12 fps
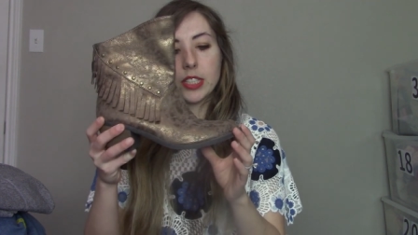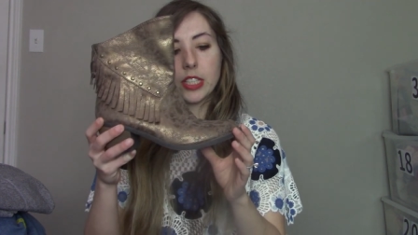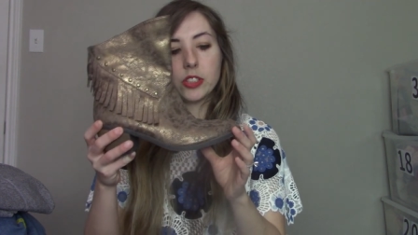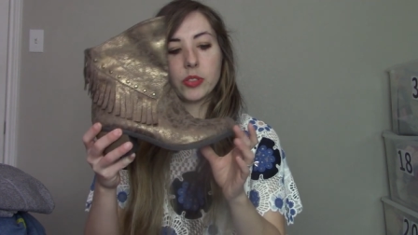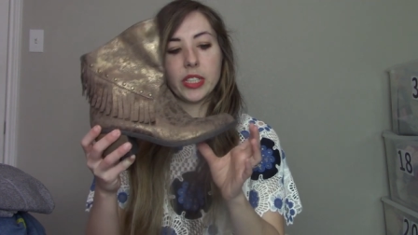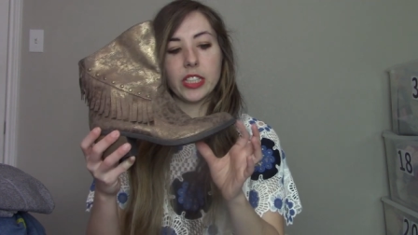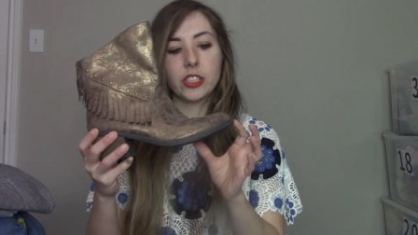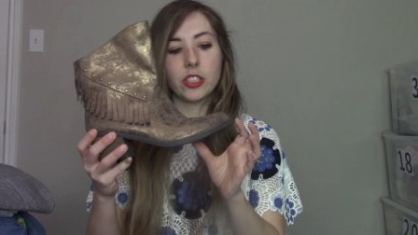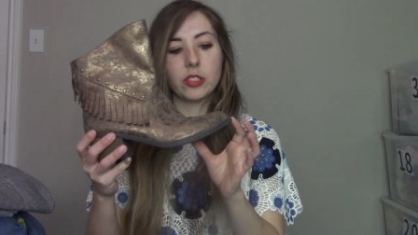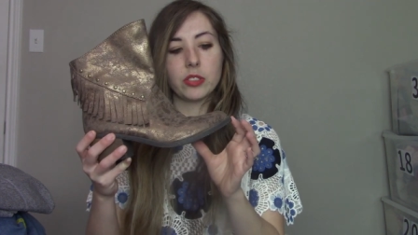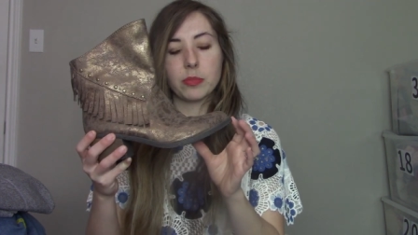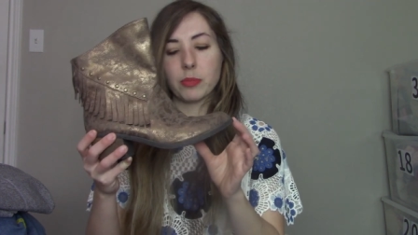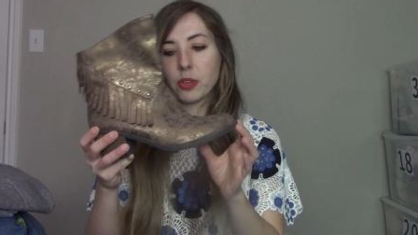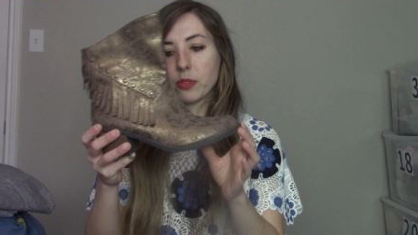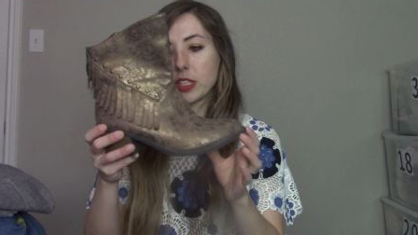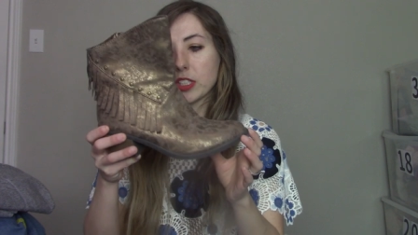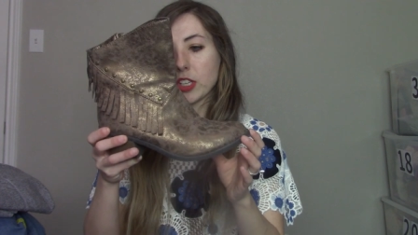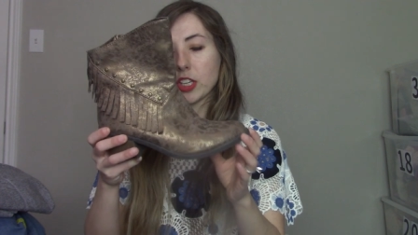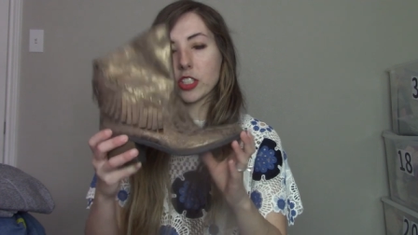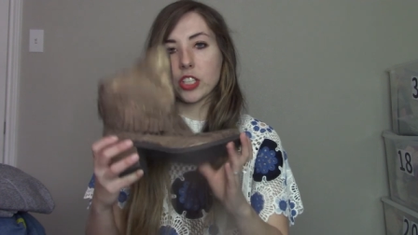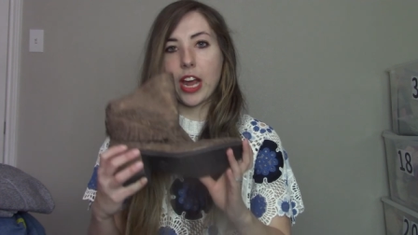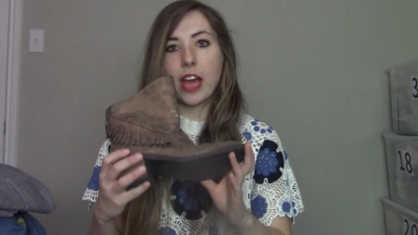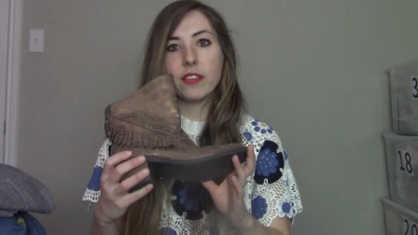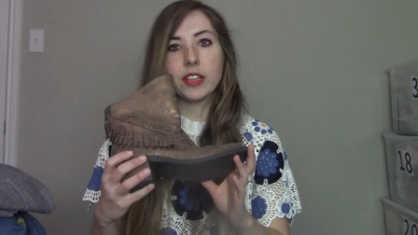I do need to do some more research.
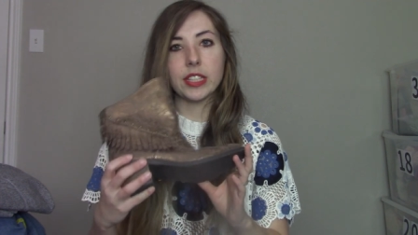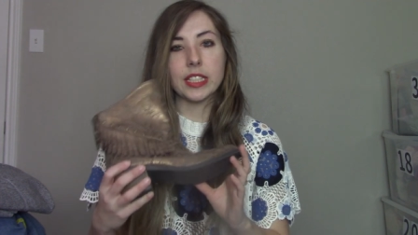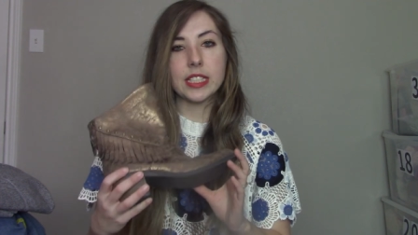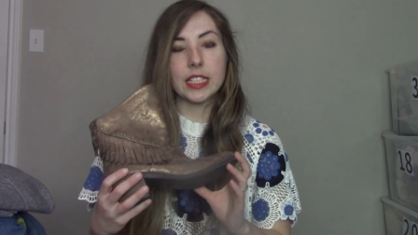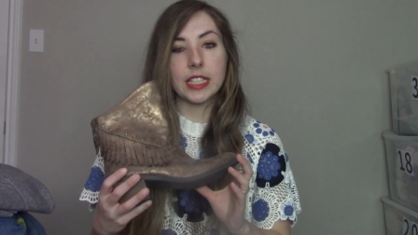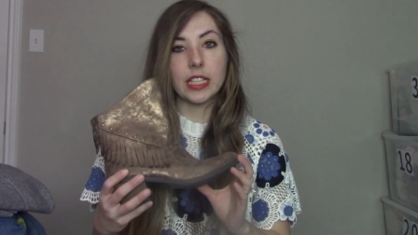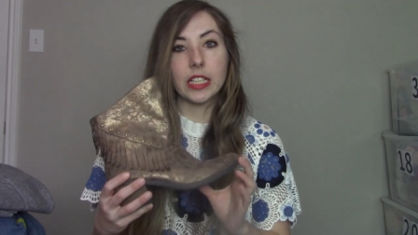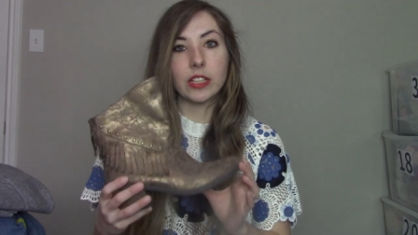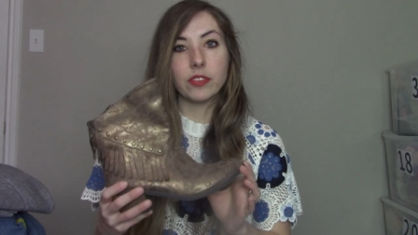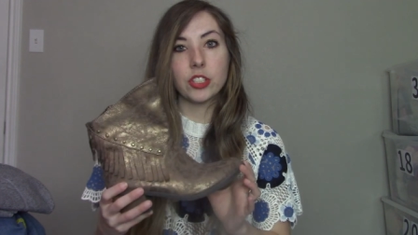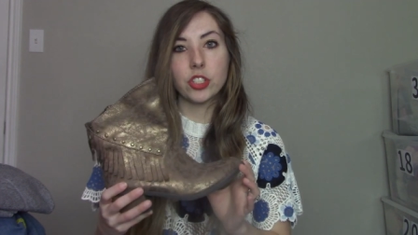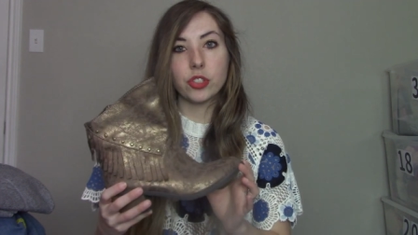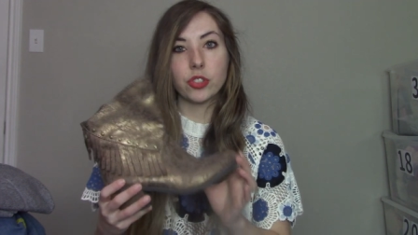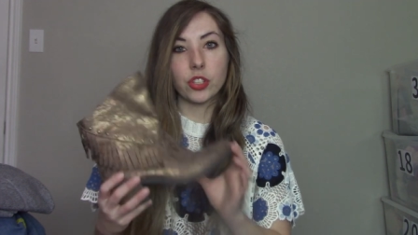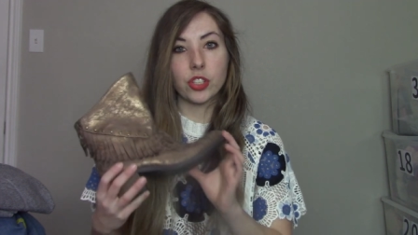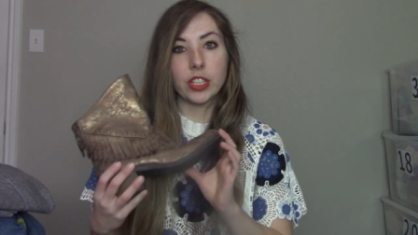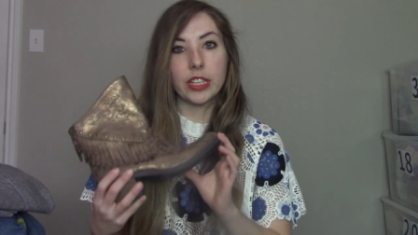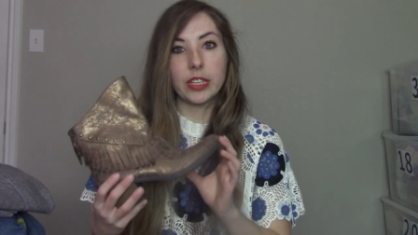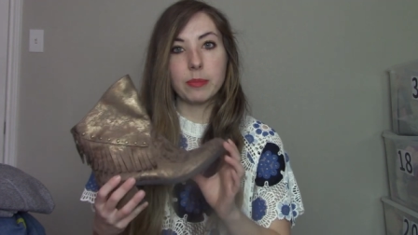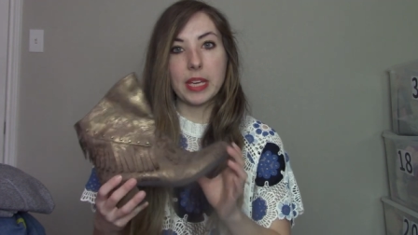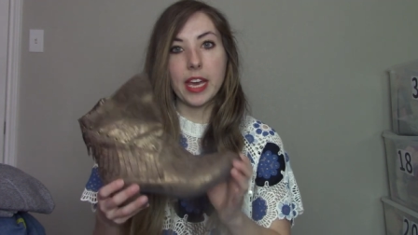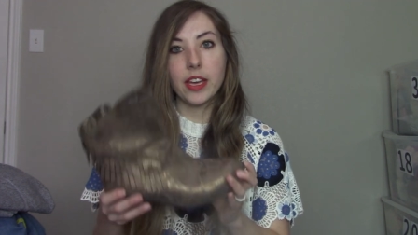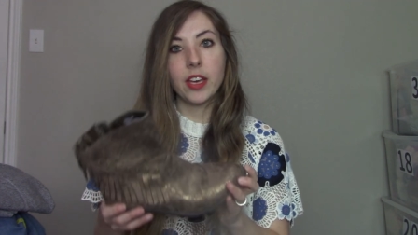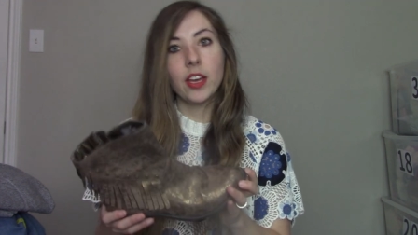I haven't listed any of the shoes or cleaned them
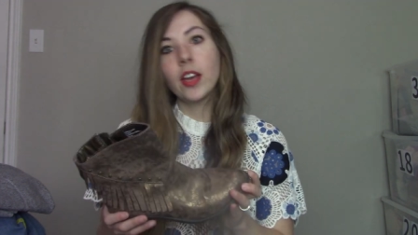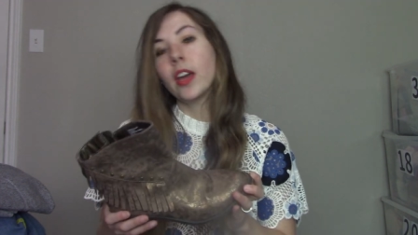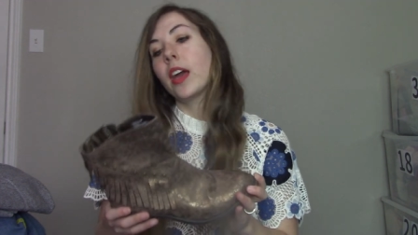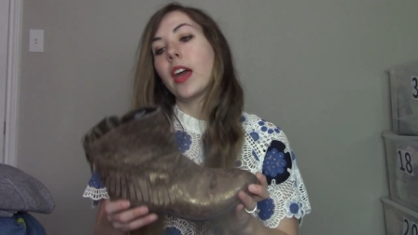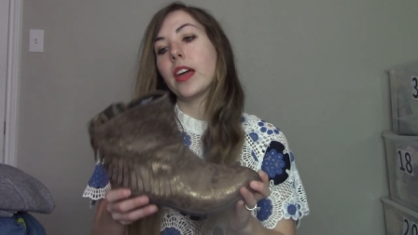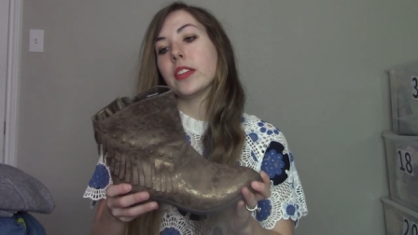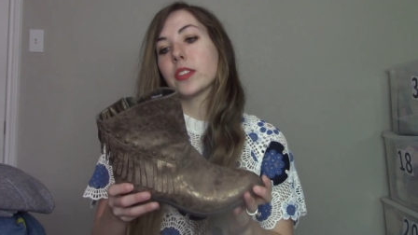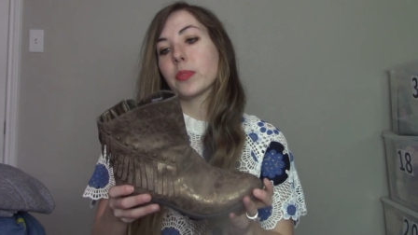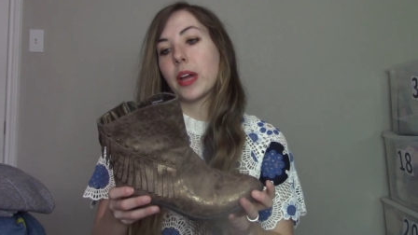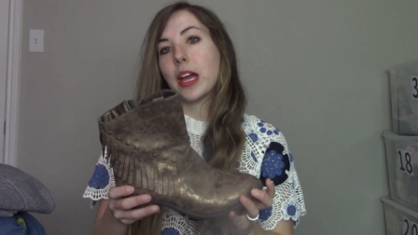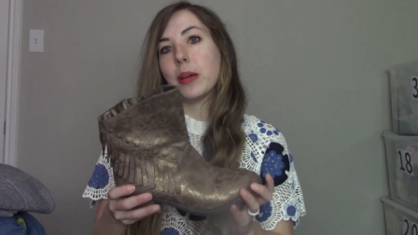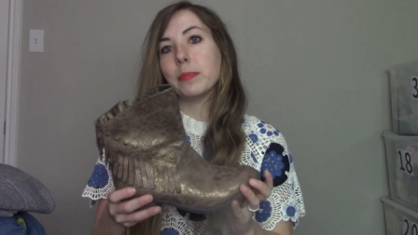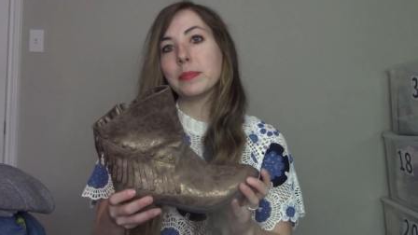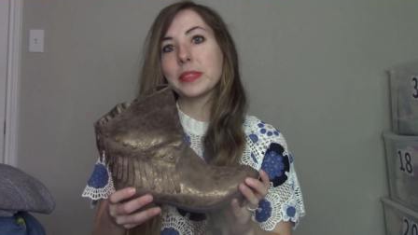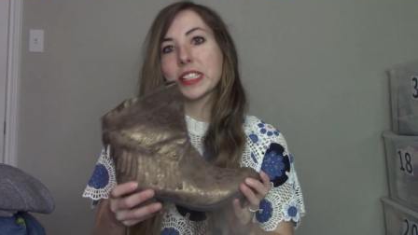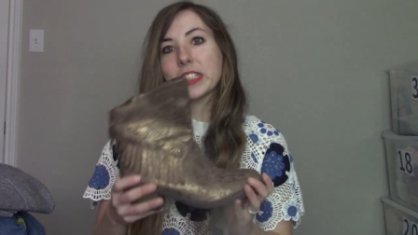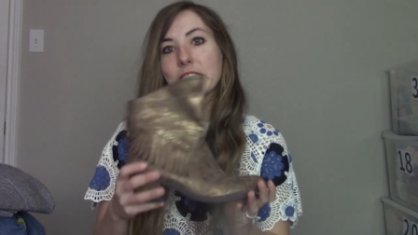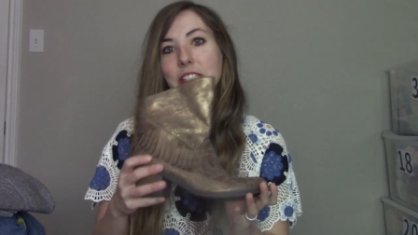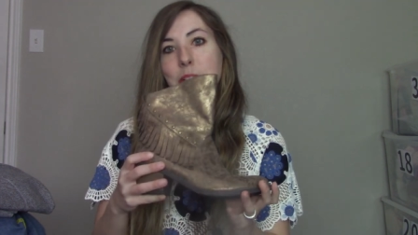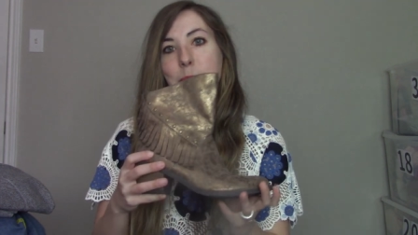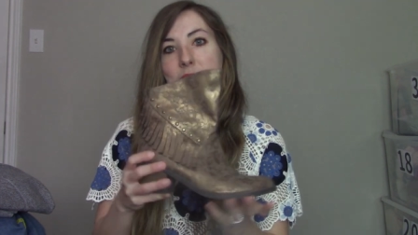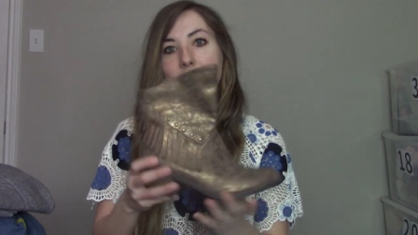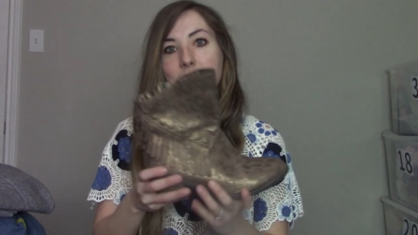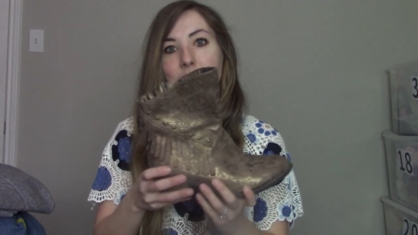yet, hence why I'm still a little
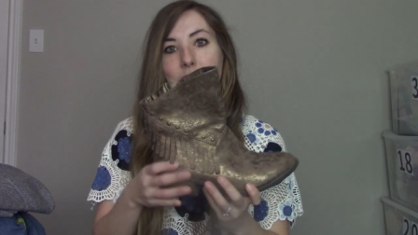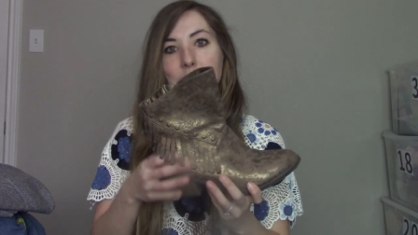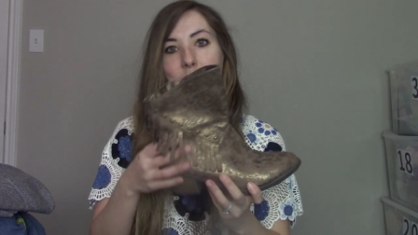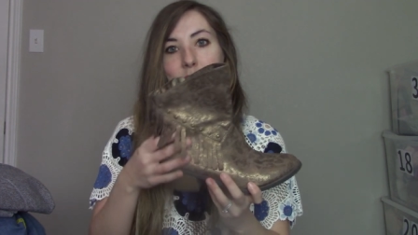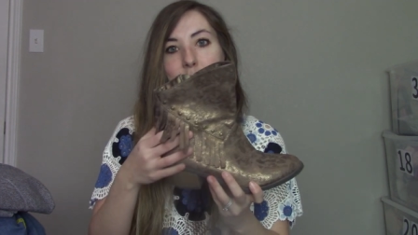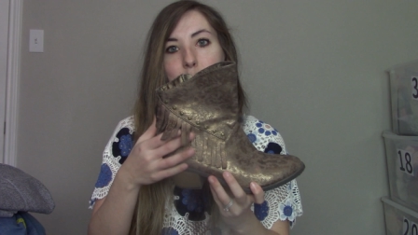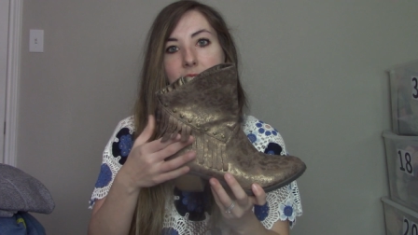bit confused.